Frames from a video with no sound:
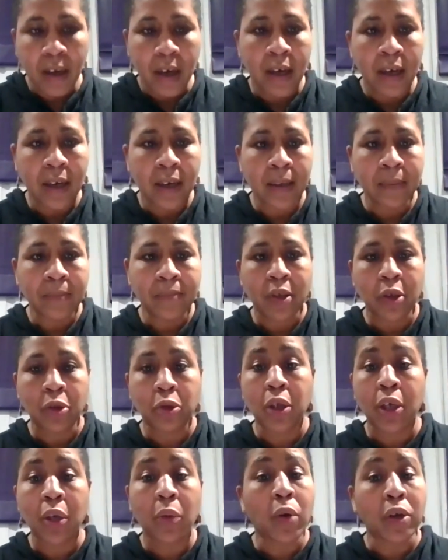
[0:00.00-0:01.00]
Um, they're
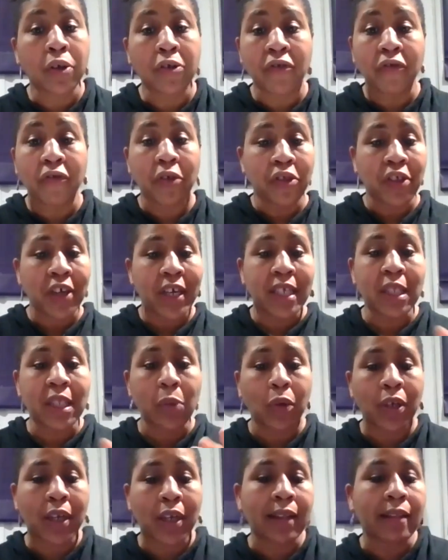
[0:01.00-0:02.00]
doing wonderful things.
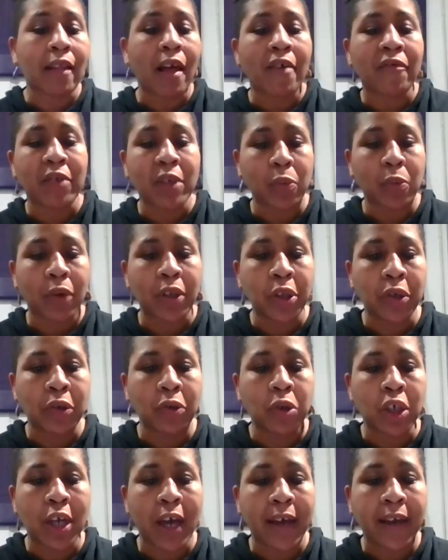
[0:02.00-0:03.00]
And what I love is when
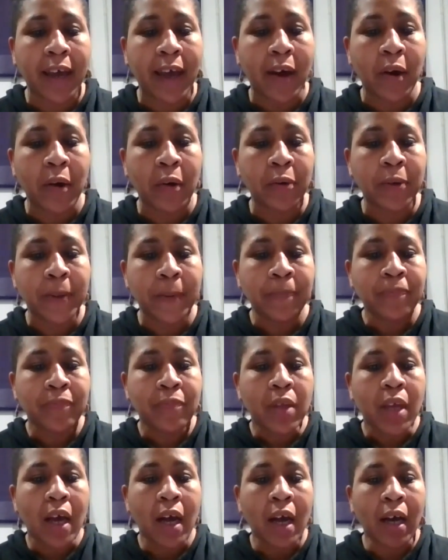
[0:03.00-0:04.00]
you check out,
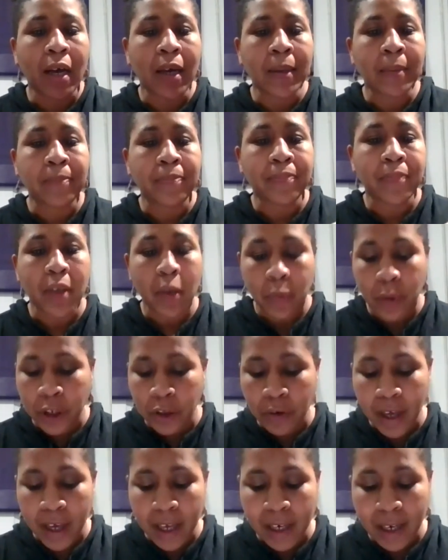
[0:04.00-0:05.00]
um, when
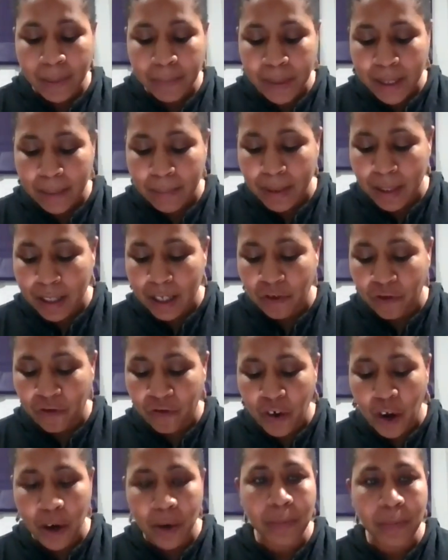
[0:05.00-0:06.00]
you hit up some of these
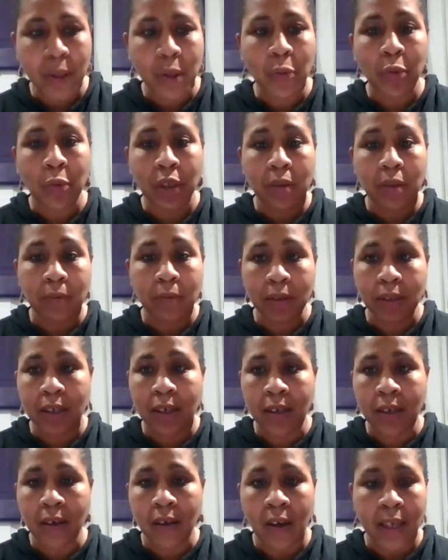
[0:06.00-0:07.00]
farms, what's
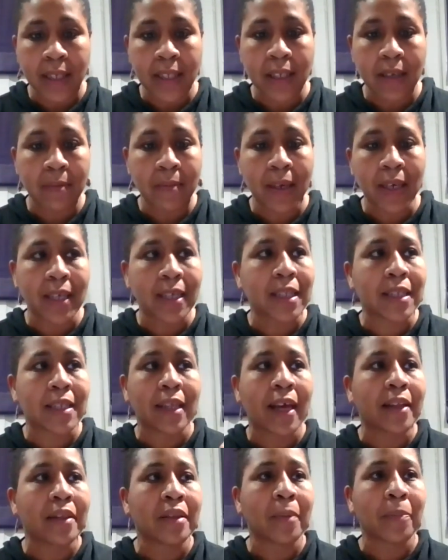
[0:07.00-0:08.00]
really awesome is
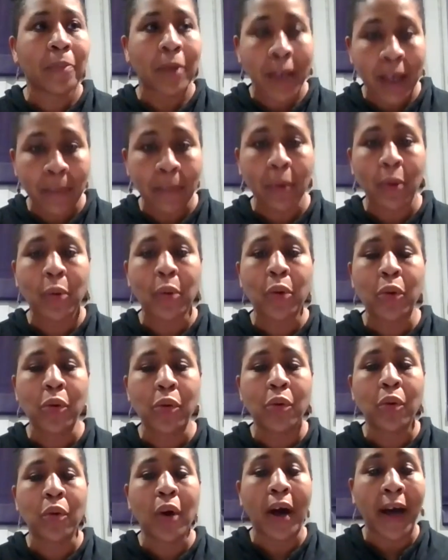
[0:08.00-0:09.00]
that the people
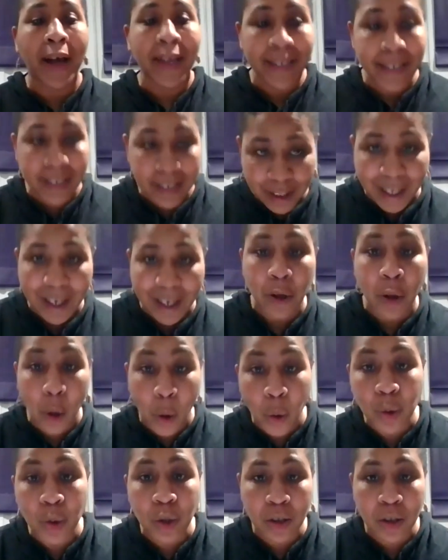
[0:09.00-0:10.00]
who uh, like
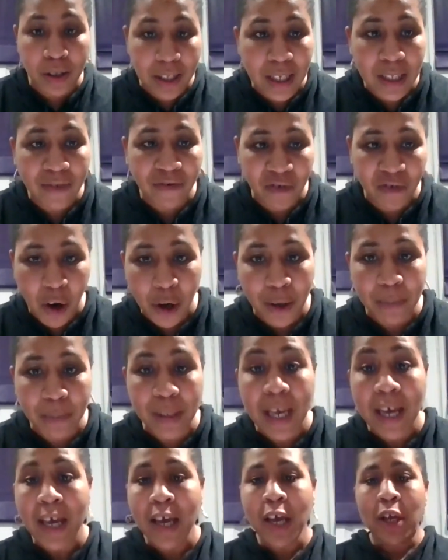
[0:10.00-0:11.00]
go to these
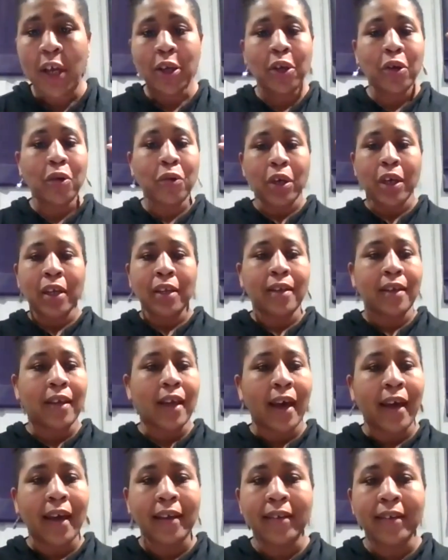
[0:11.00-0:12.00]
farms, you can
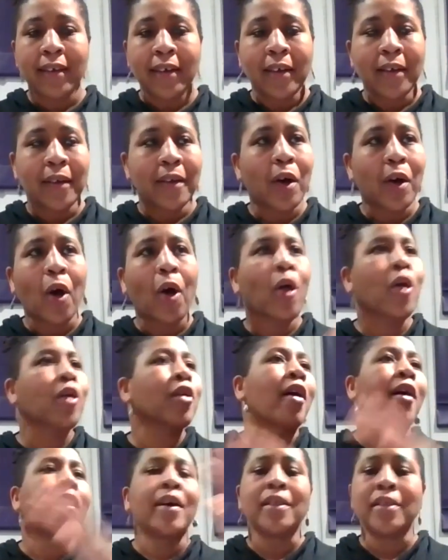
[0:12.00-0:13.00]
get all
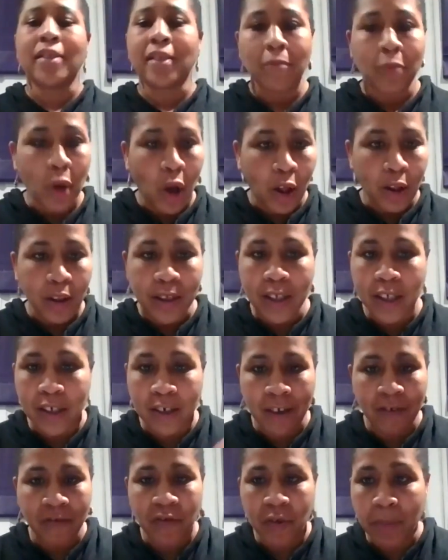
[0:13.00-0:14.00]
kinds of knowledge
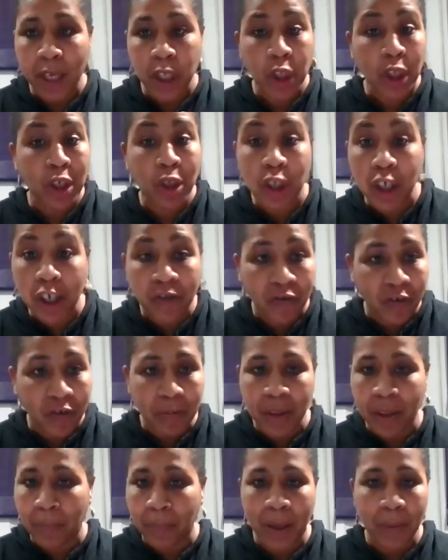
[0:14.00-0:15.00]
and information just
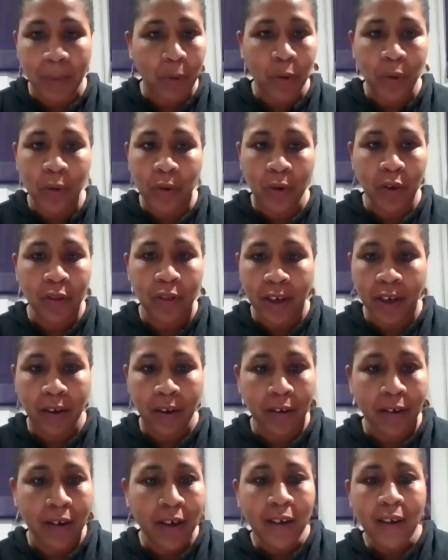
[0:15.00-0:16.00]
from the people who are
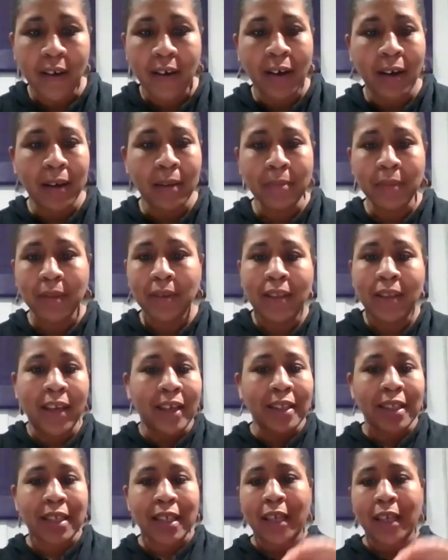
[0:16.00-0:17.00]
there. Um,
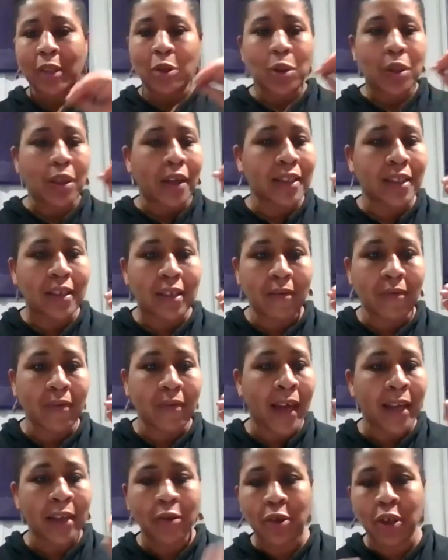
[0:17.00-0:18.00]
it's like there's lots of
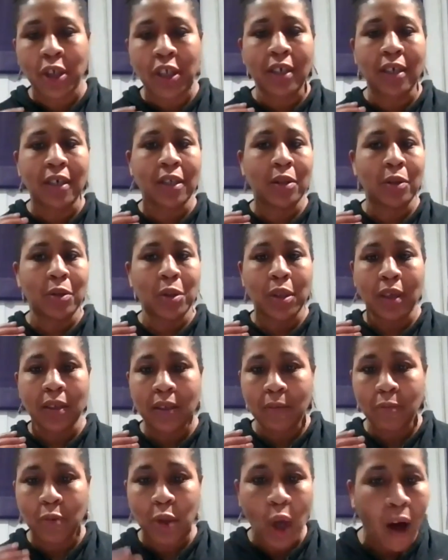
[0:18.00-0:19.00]
energy, there's
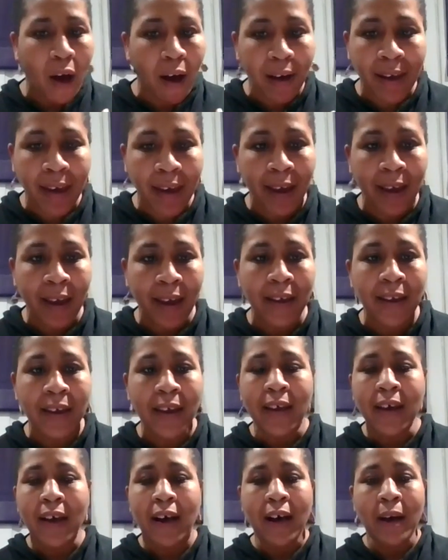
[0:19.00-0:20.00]
lots of talking,
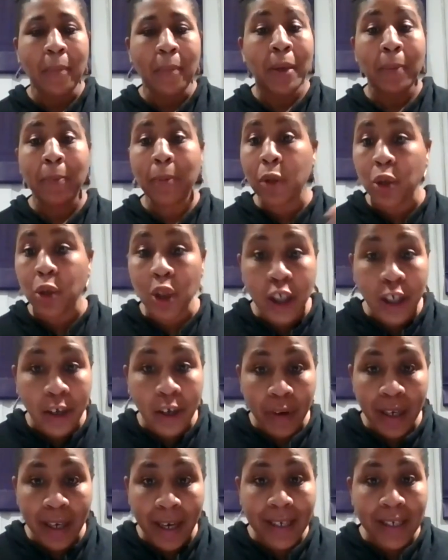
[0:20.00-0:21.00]
uh, people are
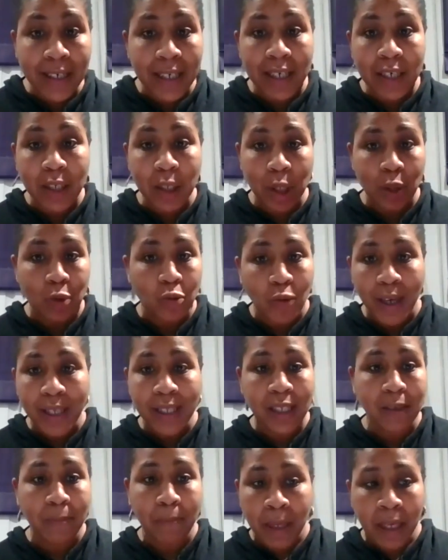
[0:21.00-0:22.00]
sharing ideas and
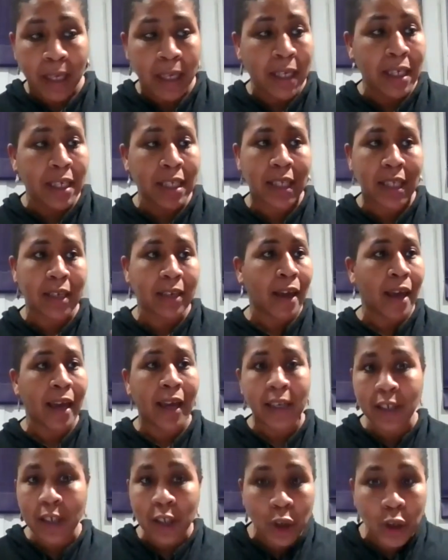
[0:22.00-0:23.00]
recipes, and
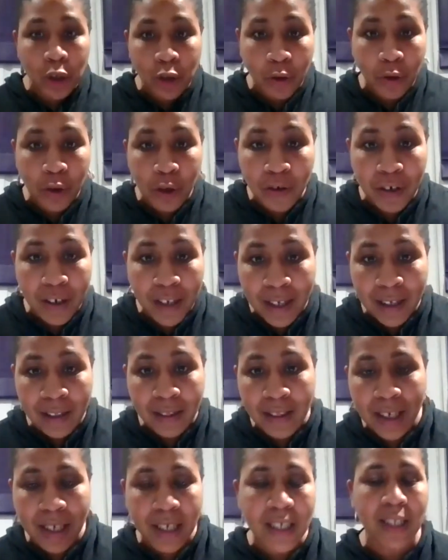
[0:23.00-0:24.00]
hey, didn't you know you can eat
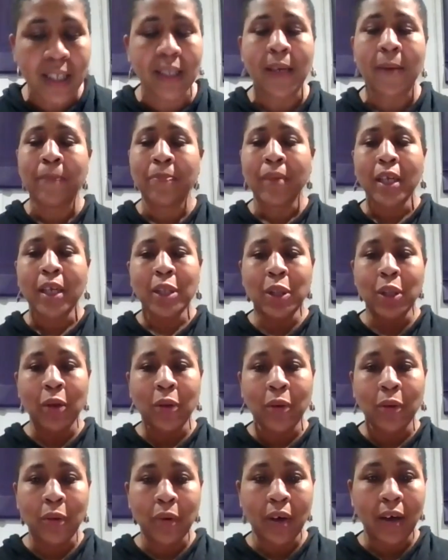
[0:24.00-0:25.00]
this?
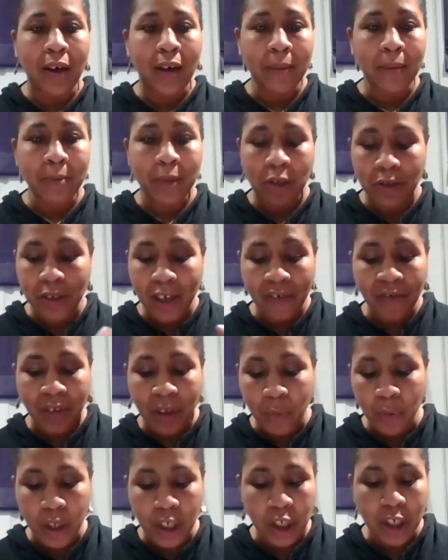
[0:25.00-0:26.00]
So um, you
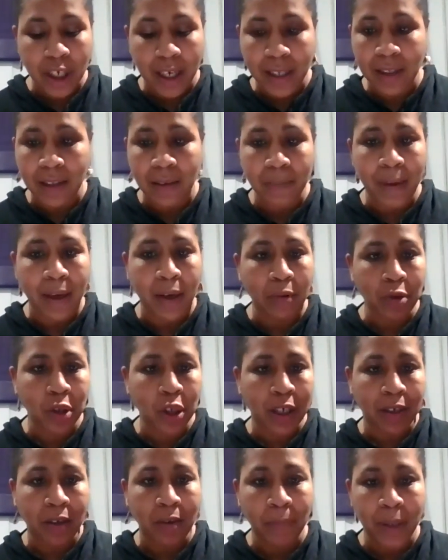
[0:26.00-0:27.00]
definitely want to check them out.
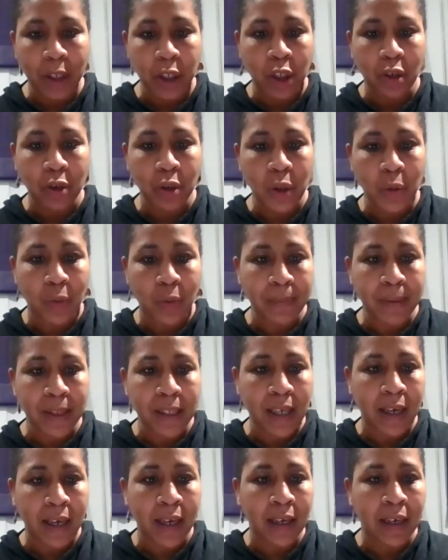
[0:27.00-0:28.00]
Check out Bashir's
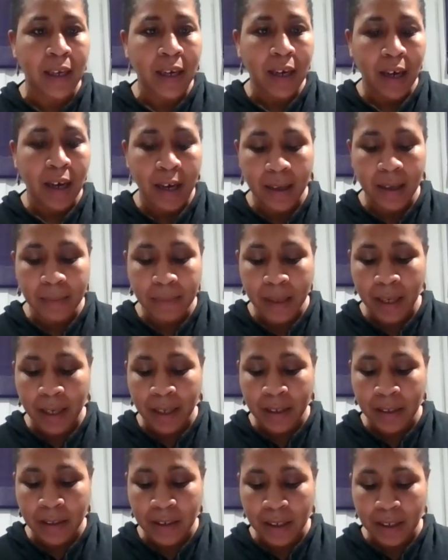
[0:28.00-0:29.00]
website um,
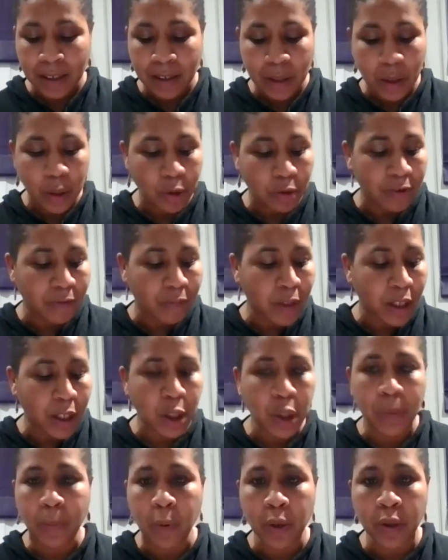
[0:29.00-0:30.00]
and uh, sort of like
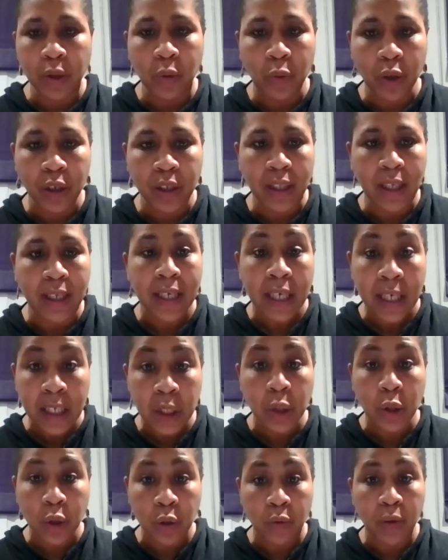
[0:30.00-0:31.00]
support the work that
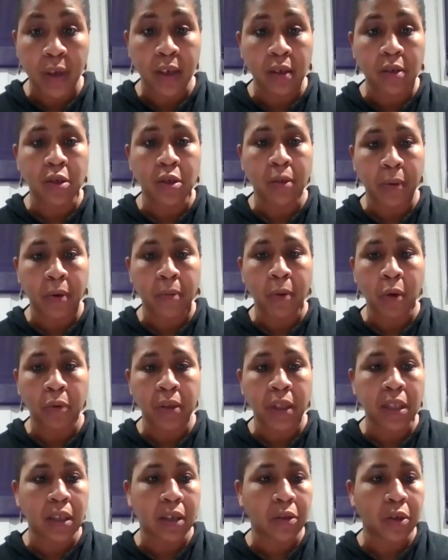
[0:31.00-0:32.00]
he's doing to promote
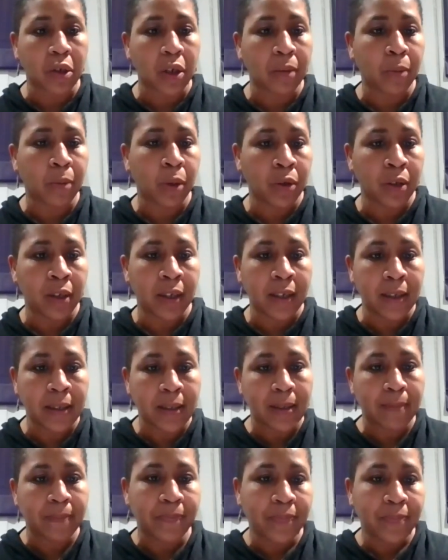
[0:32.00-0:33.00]
these other
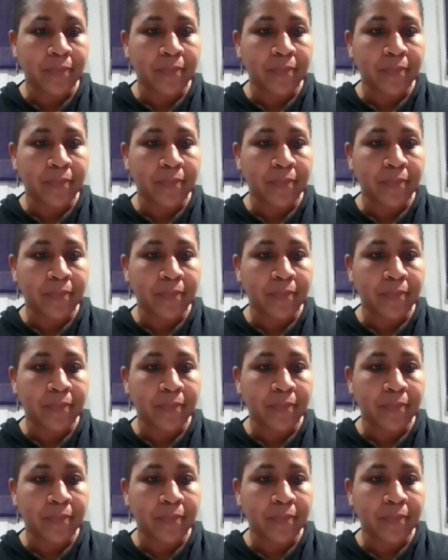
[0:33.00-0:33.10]
communities.